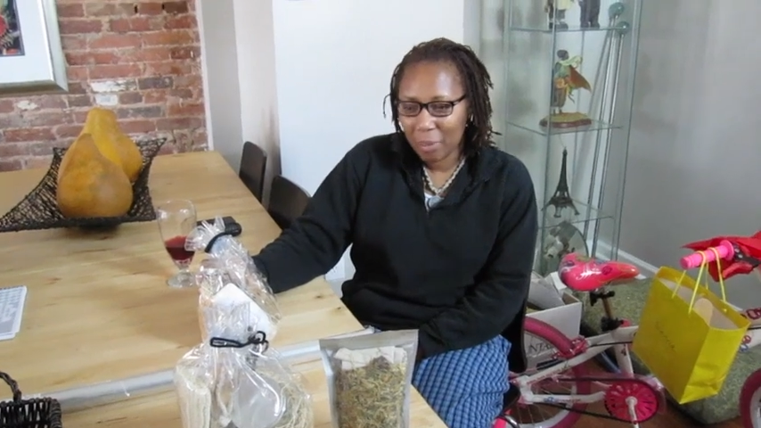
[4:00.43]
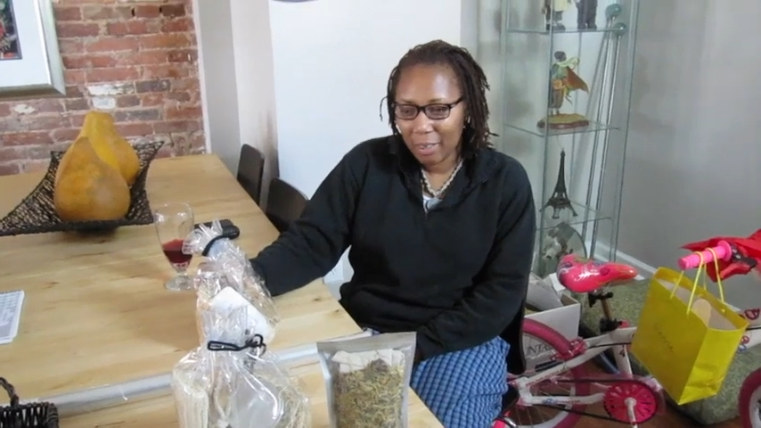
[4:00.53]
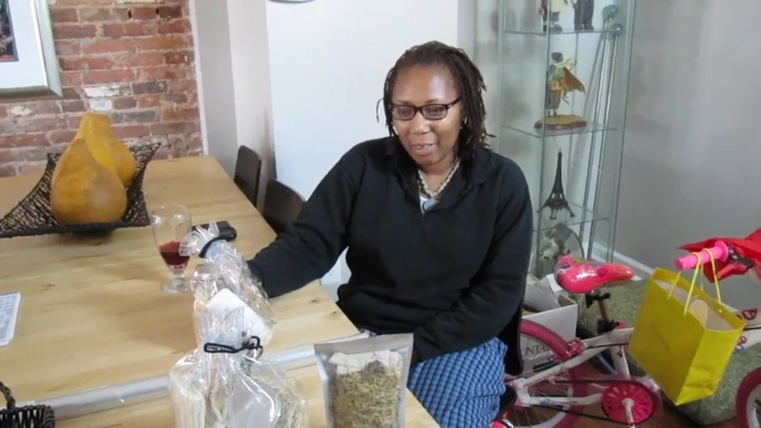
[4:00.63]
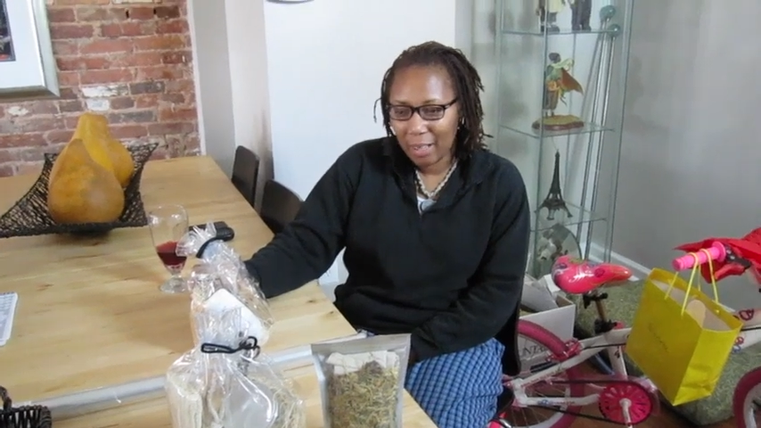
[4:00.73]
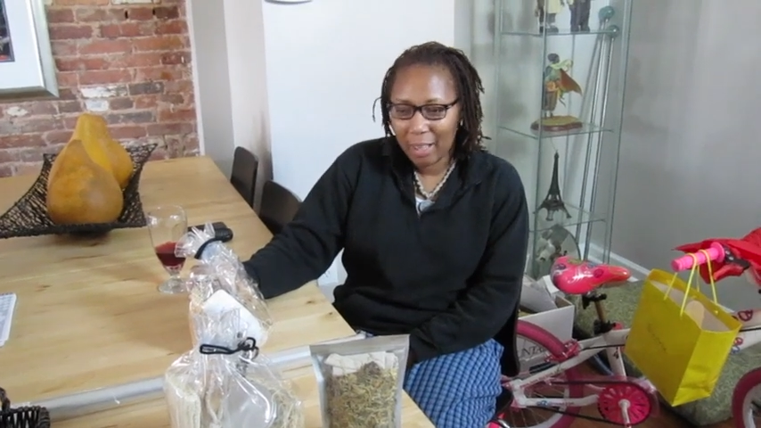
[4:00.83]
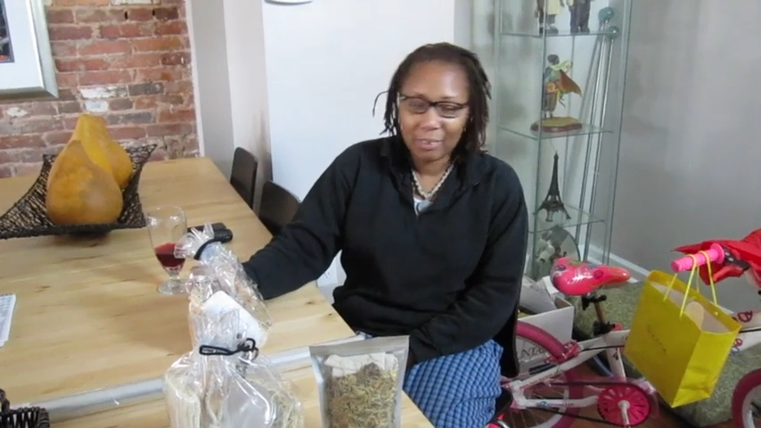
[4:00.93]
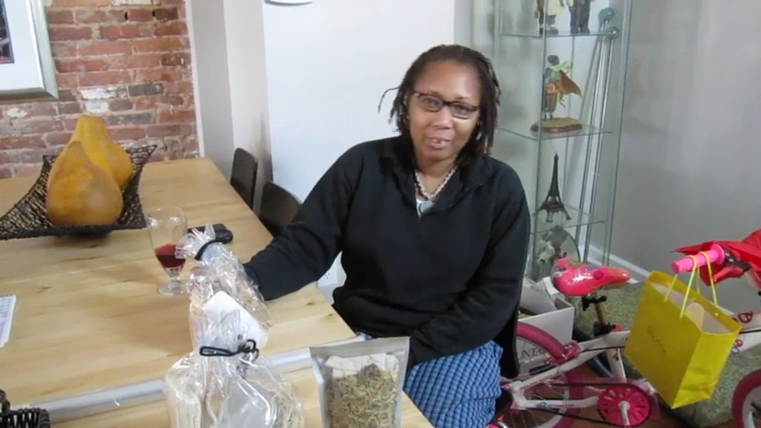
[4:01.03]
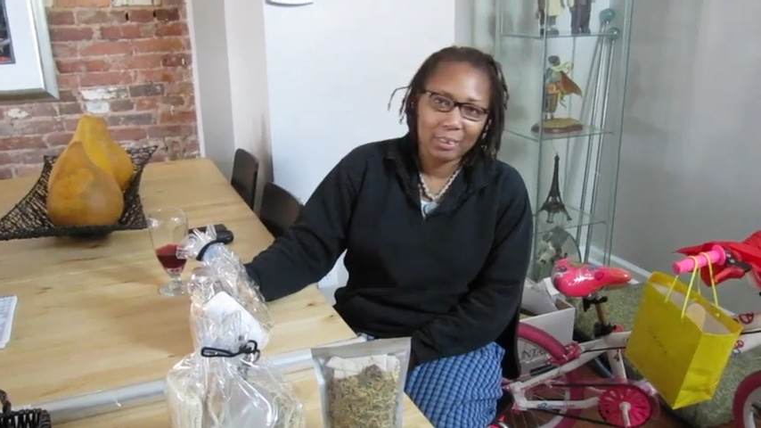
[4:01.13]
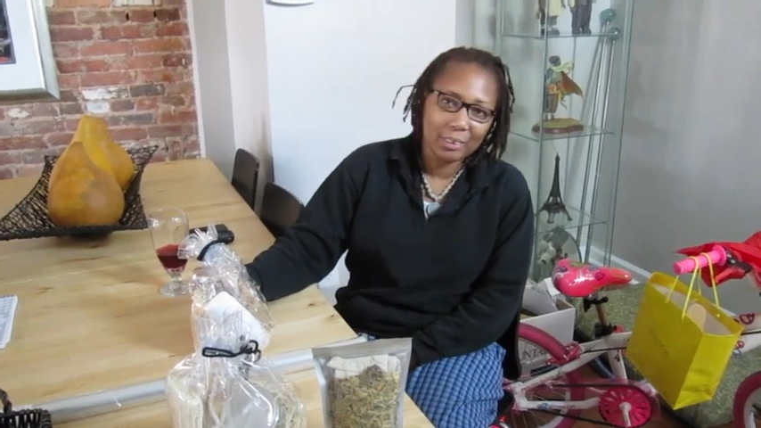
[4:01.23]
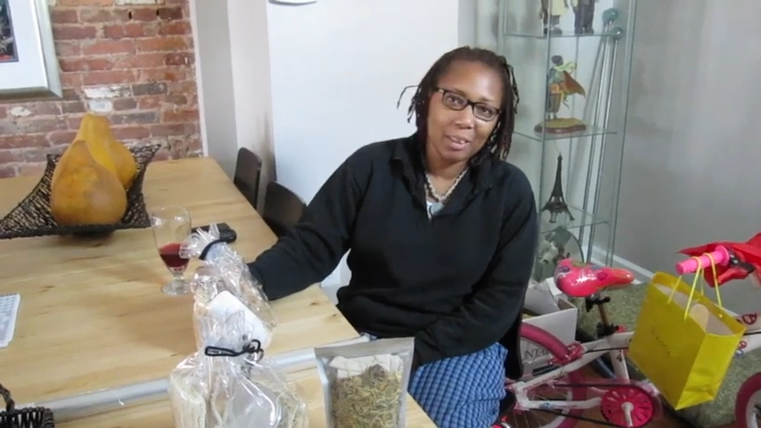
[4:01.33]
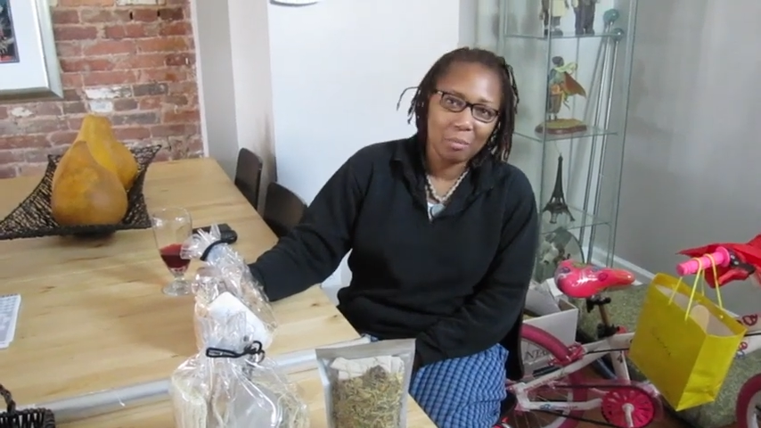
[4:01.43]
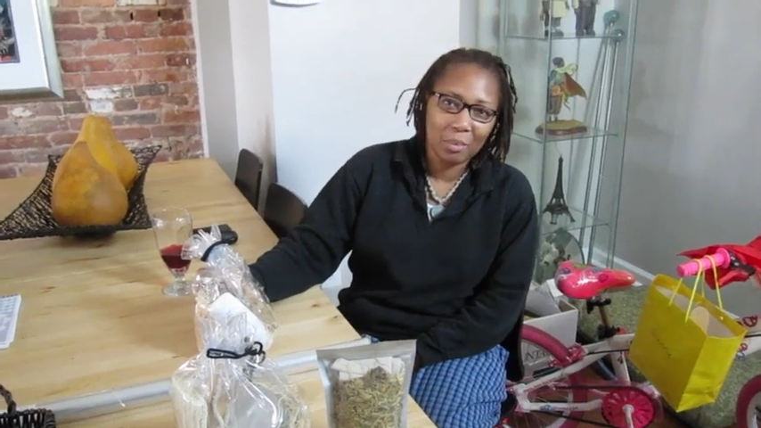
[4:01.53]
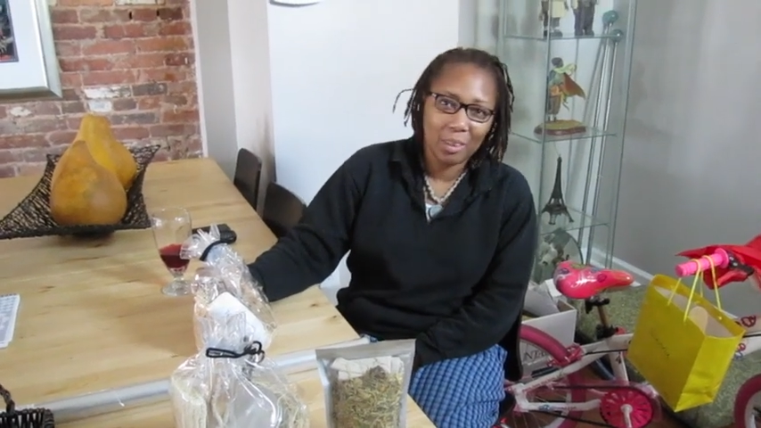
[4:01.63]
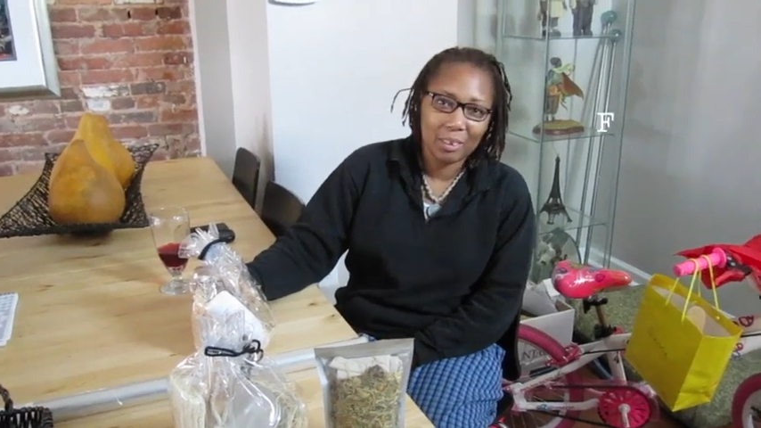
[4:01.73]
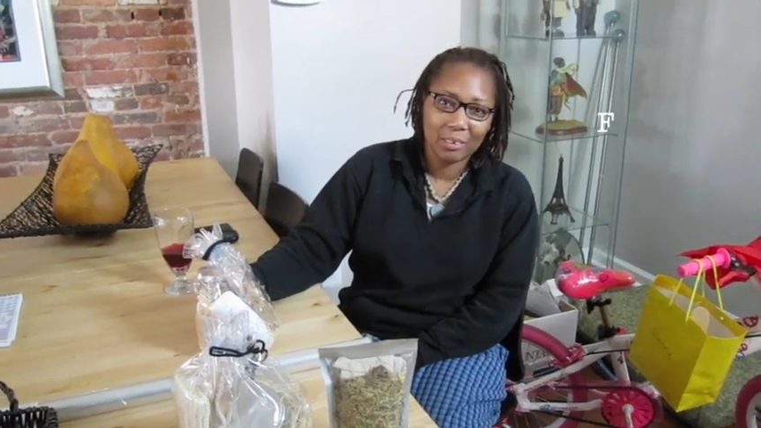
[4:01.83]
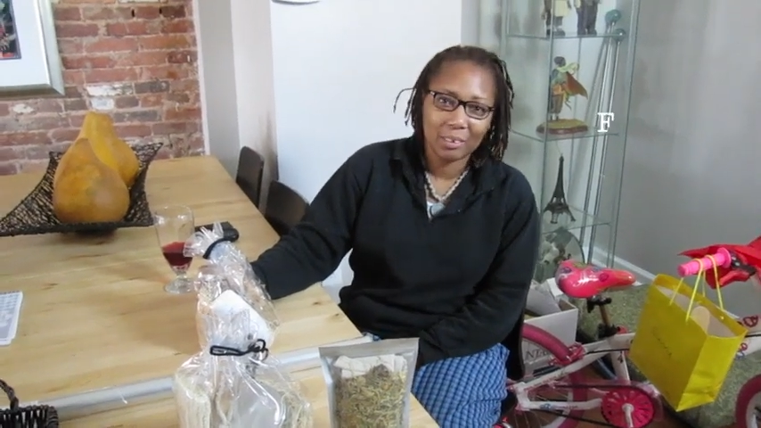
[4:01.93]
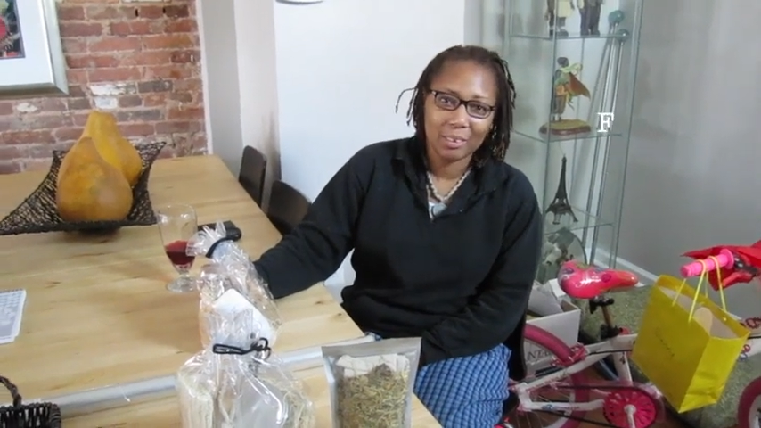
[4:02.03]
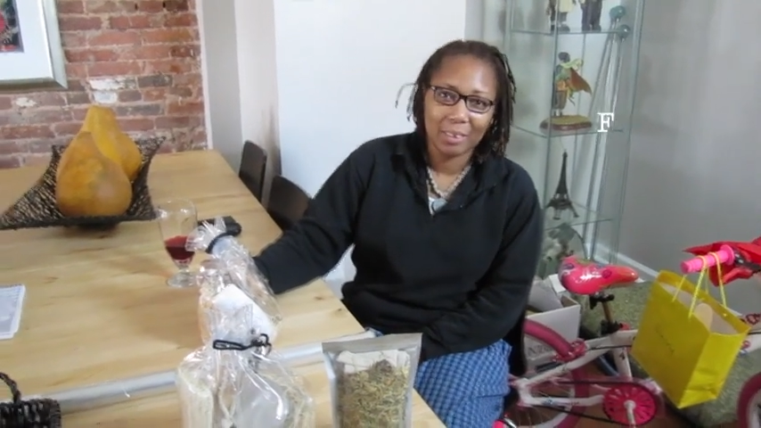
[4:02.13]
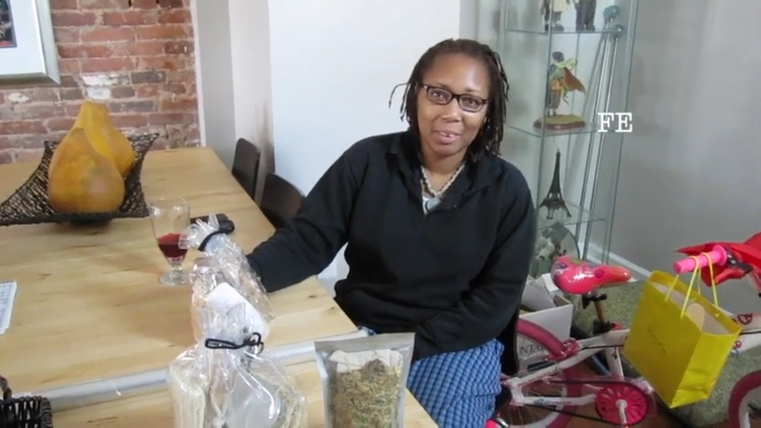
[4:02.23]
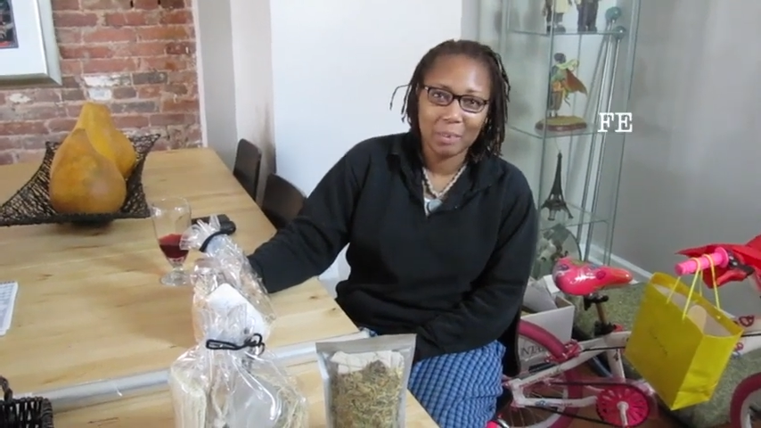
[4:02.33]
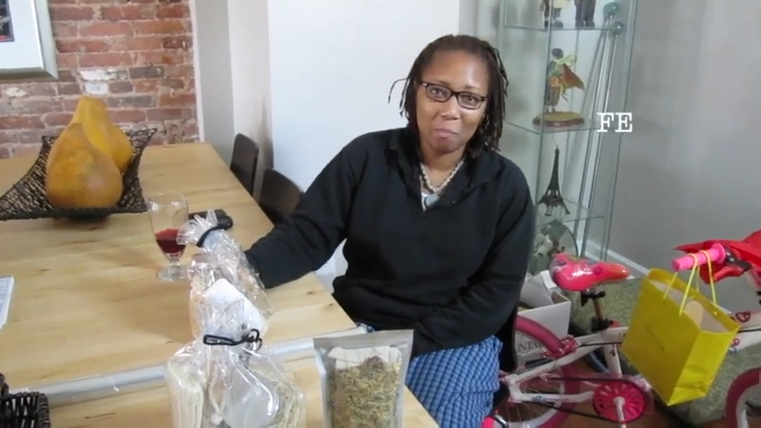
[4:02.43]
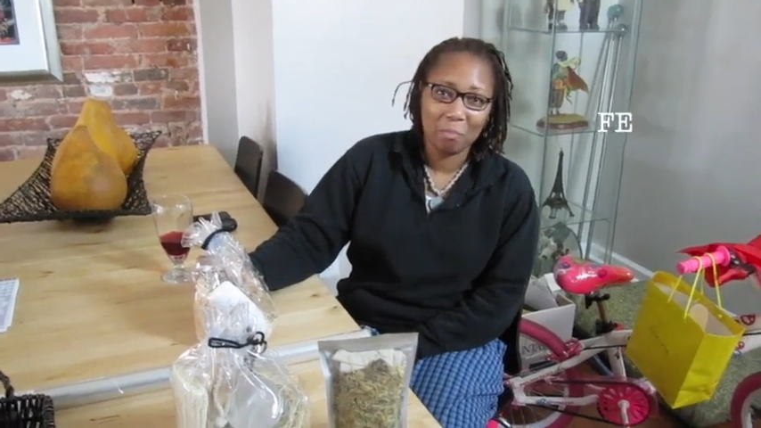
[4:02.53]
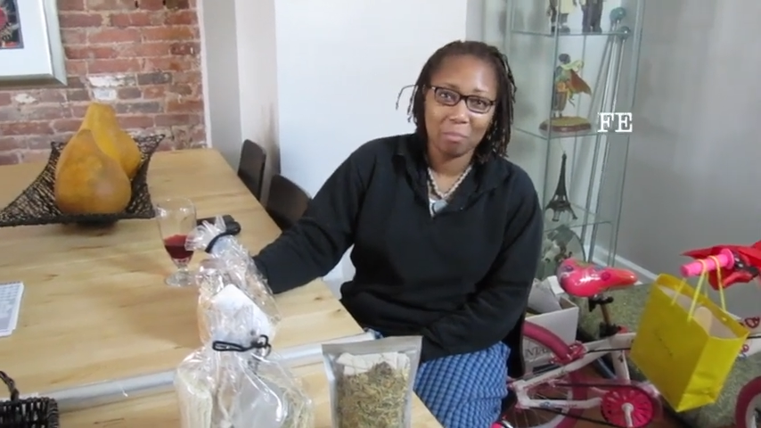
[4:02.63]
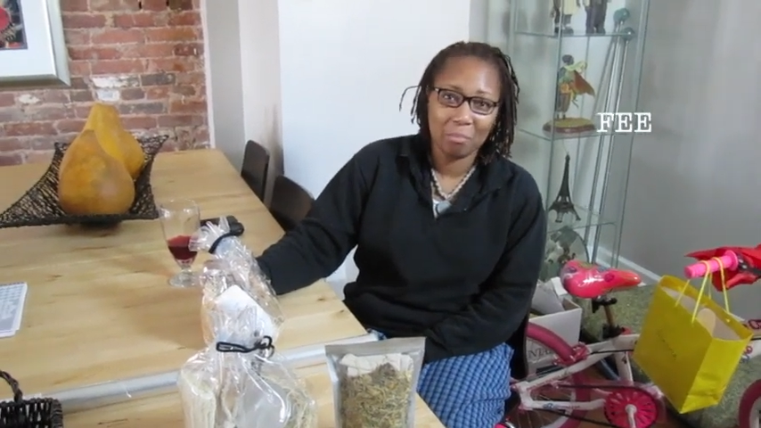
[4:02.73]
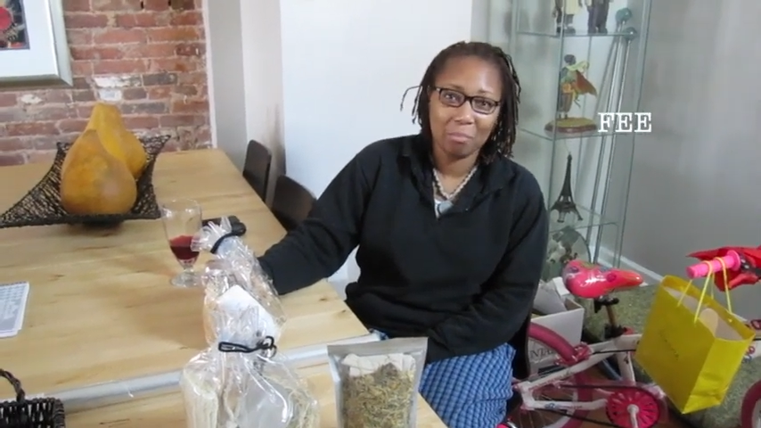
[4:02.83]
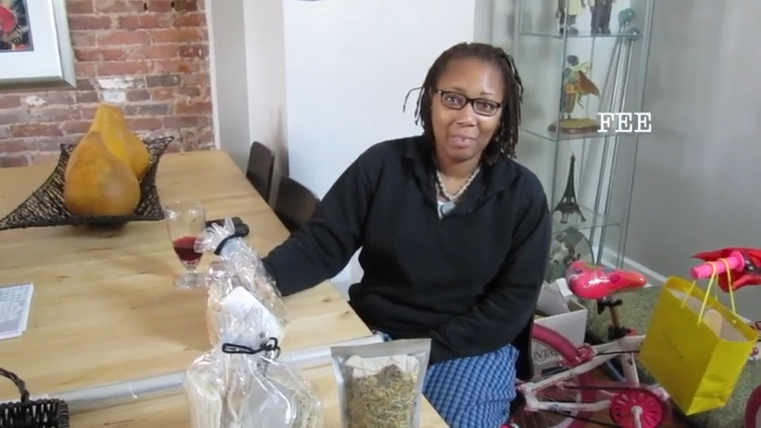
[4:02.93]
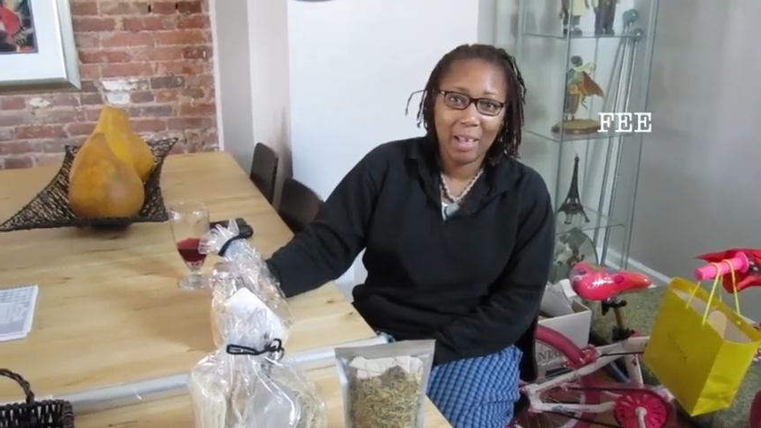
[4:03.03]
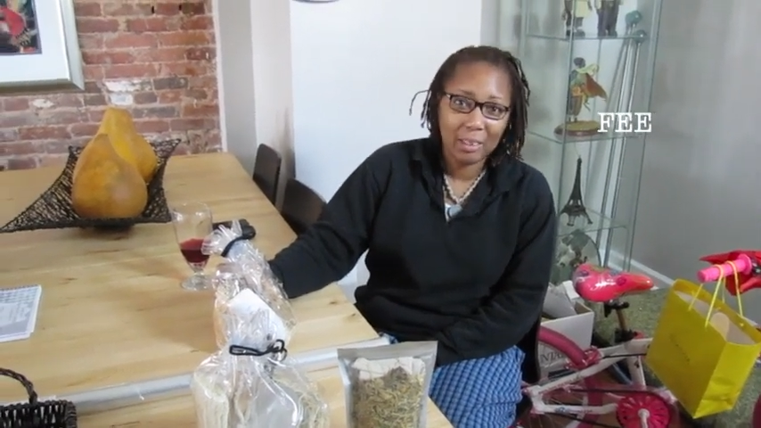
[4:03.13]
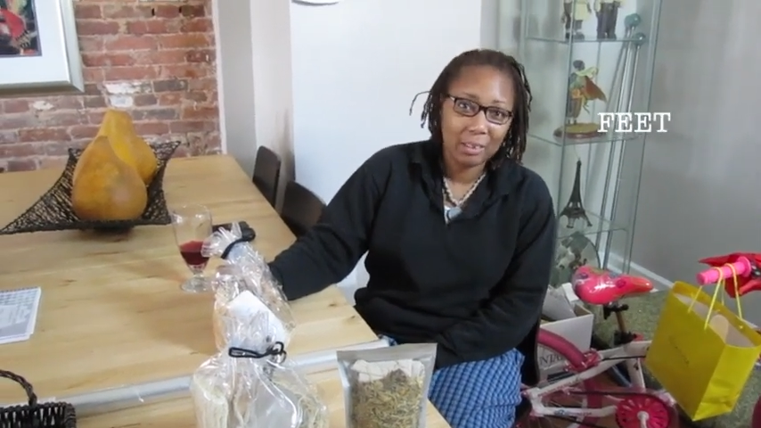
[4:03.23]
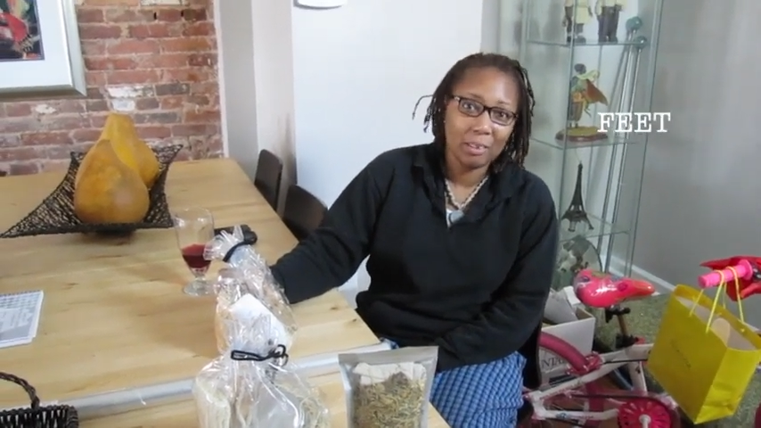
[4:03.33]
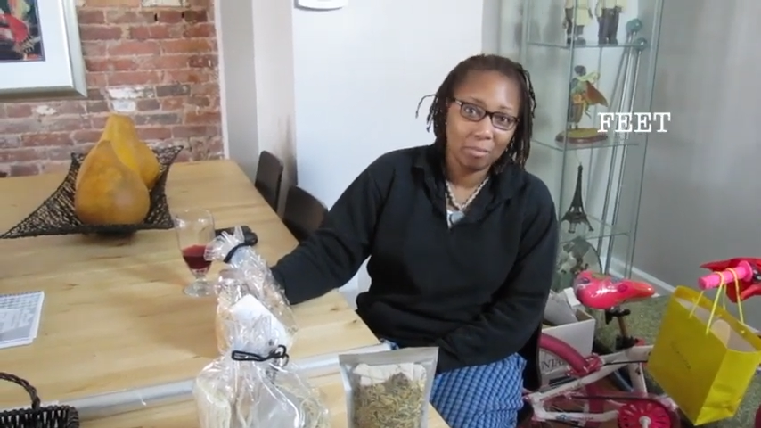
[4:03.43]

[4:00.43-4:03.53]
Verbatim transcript: but I looked at someone's nasty